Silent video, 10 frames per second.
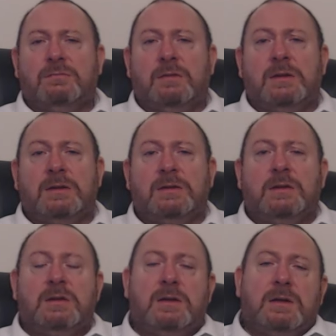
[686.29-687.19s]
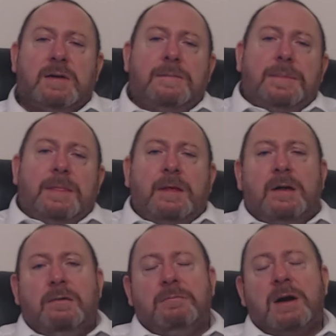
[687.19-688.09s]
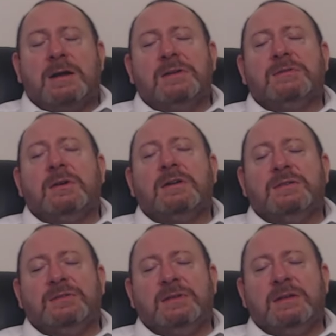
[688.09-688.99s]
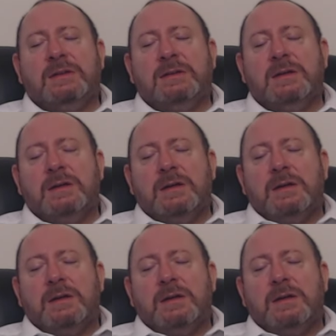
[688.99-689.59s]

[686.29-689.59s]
really. I guess I could see